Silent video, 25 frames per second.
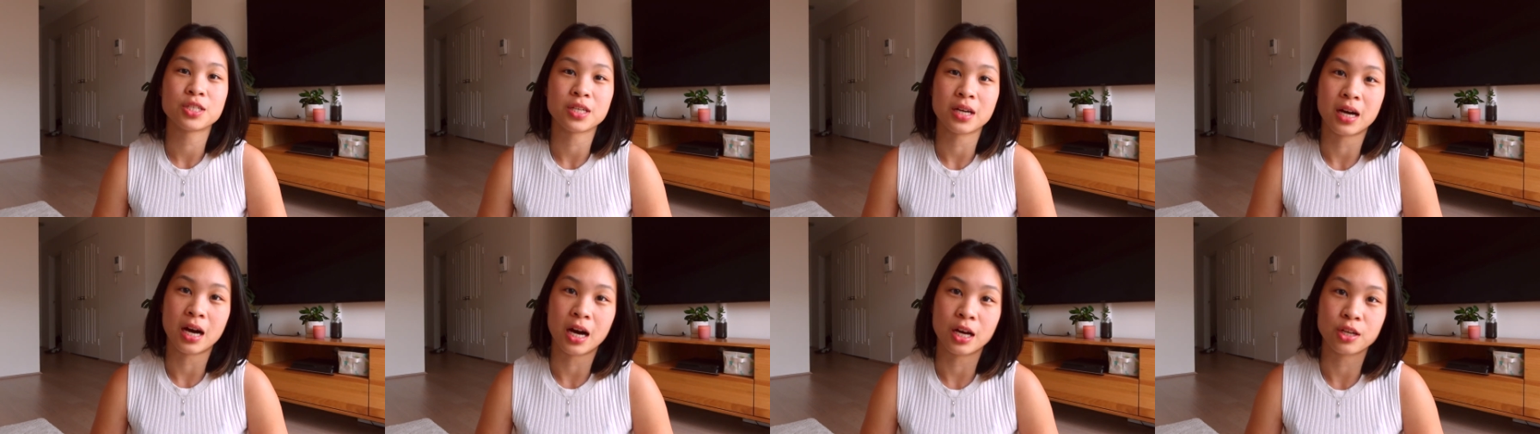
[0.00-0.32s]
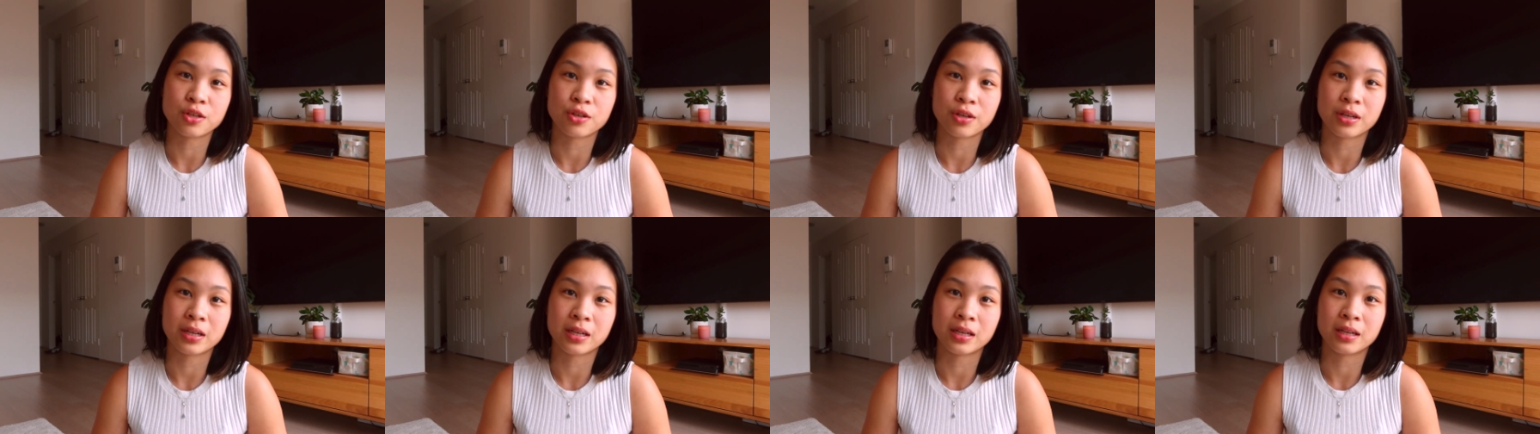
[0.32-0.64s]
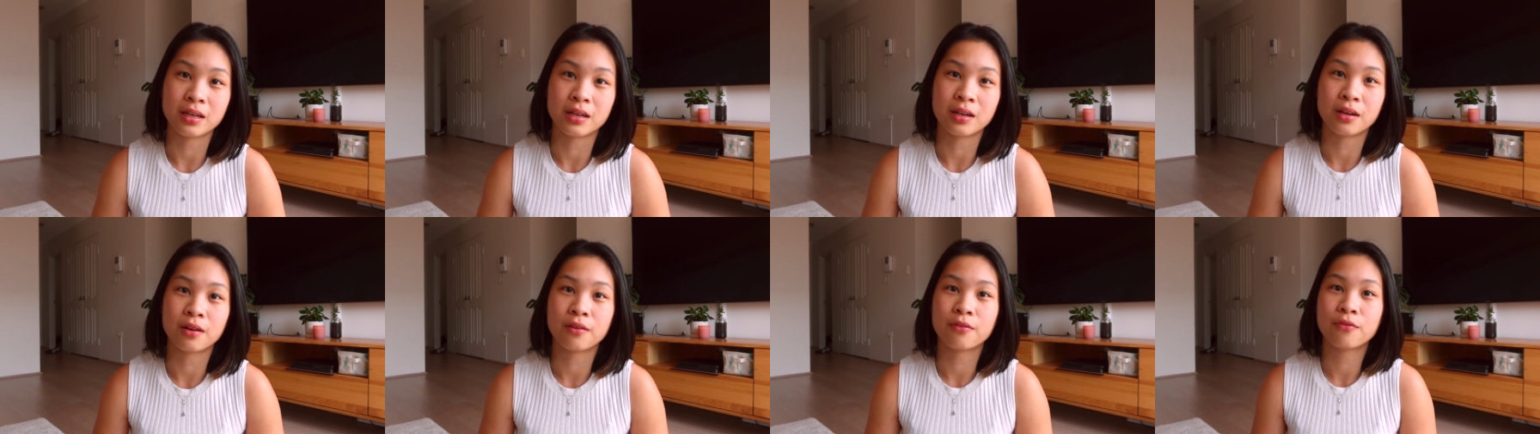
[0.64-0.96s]
to
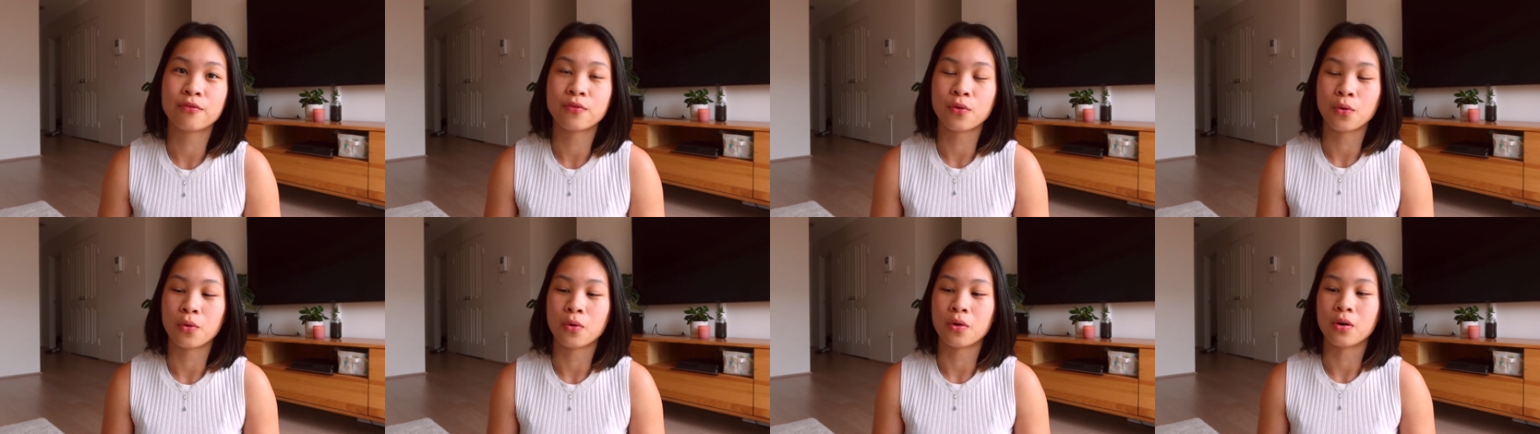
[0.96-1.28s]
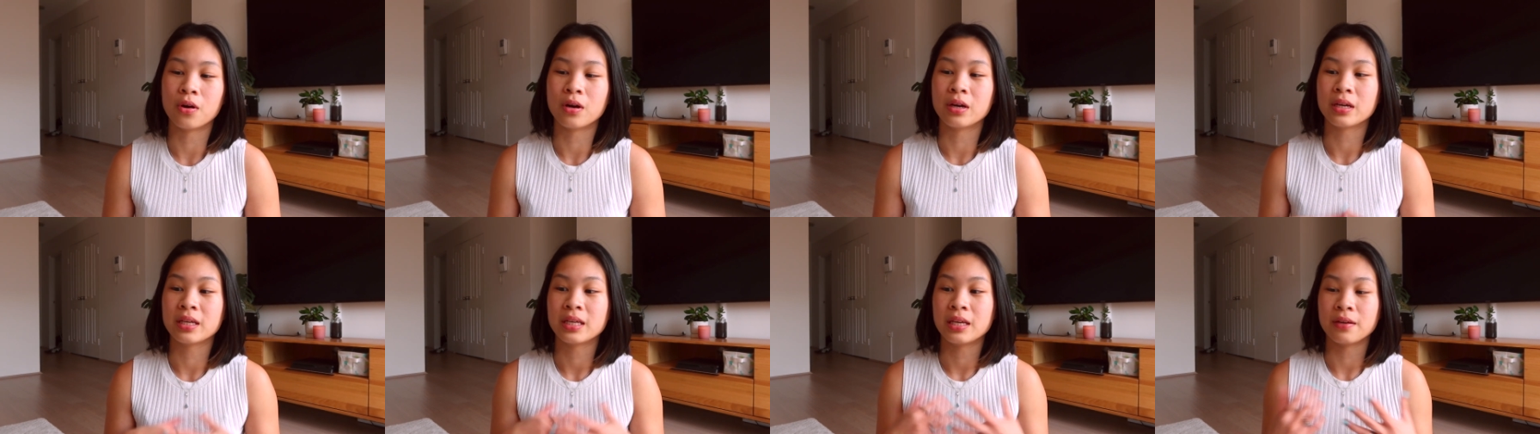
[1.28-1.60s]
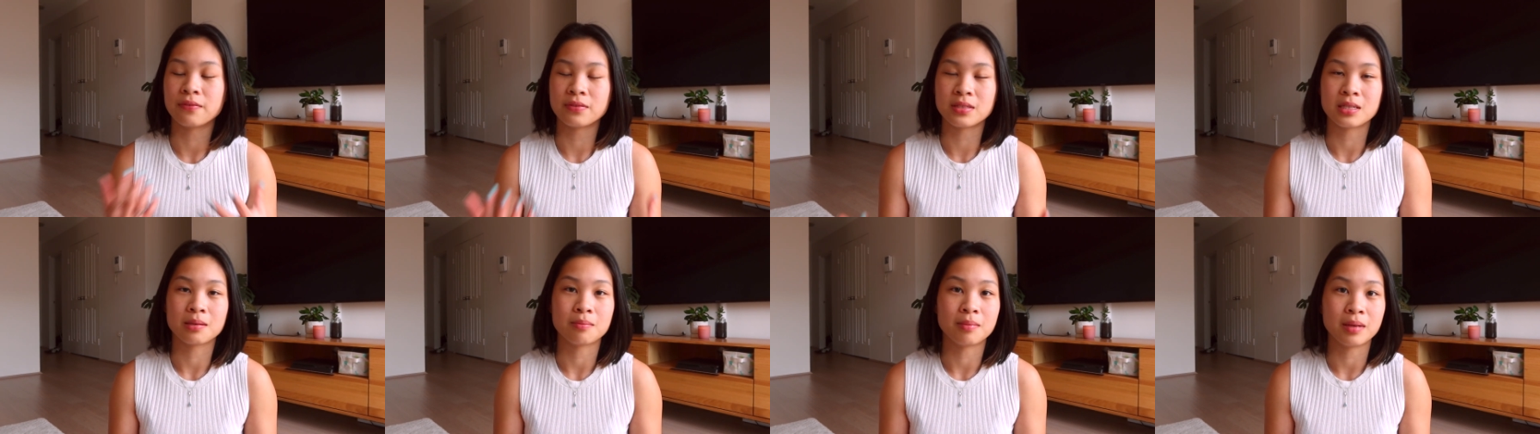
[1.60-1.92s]
HydraGun for
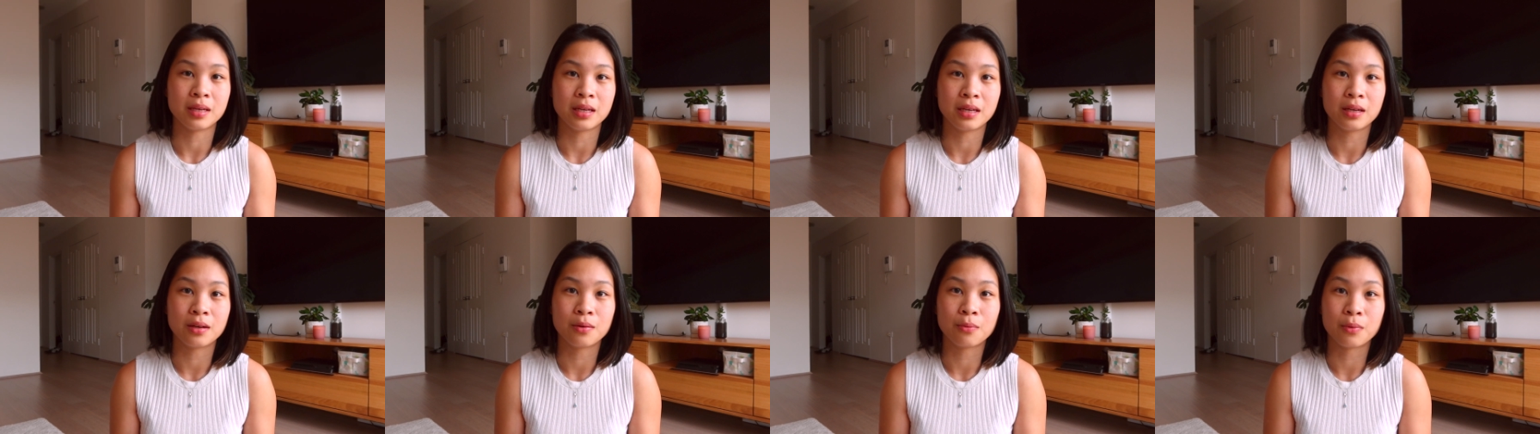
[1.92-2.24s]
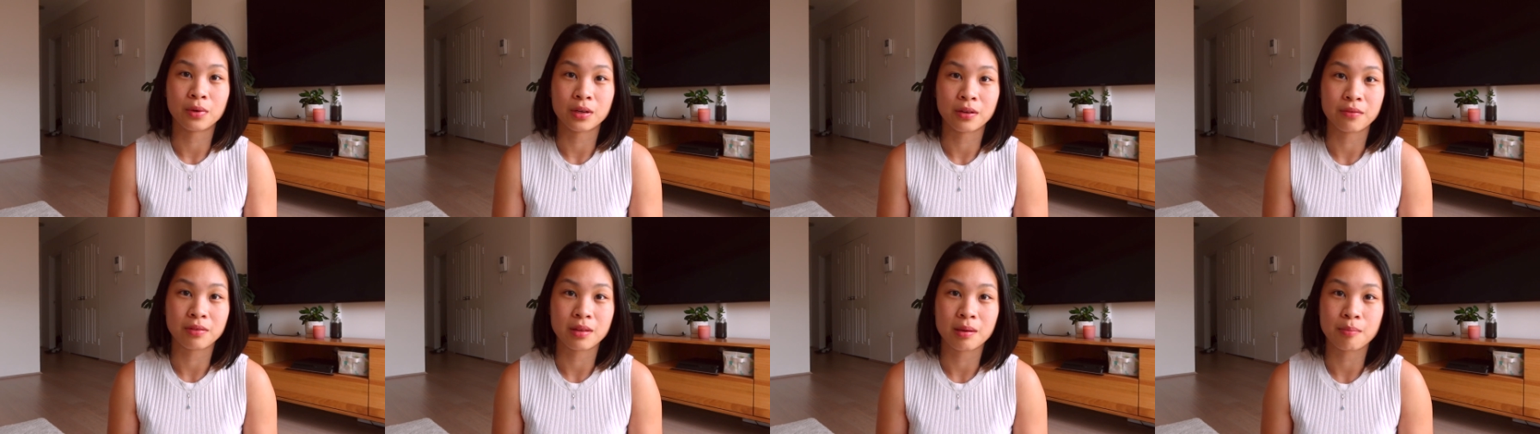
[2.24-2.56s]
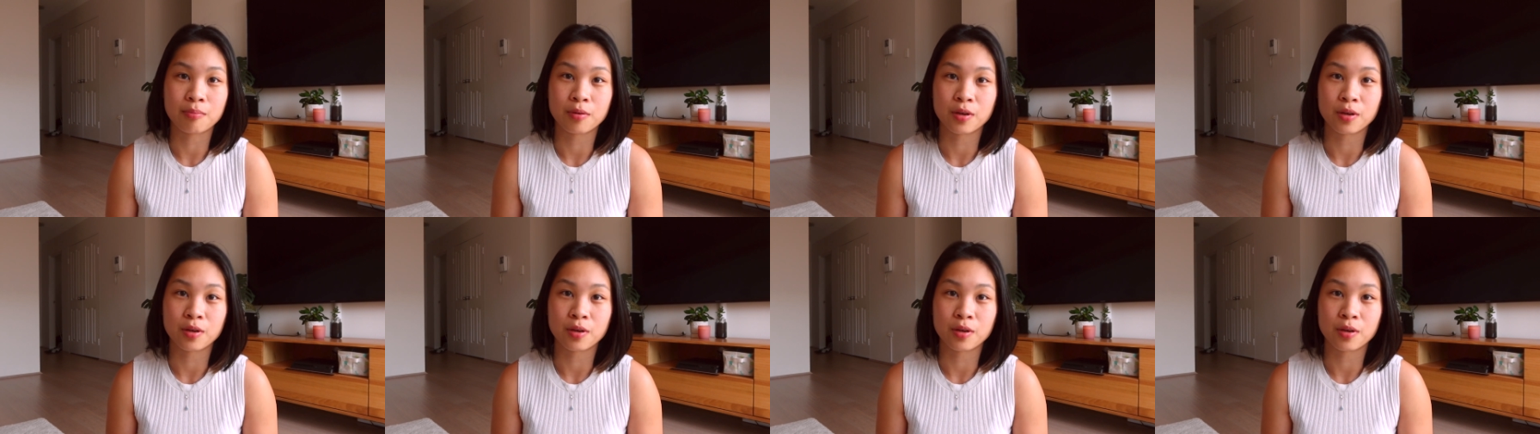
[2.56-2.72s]
gifting me one of their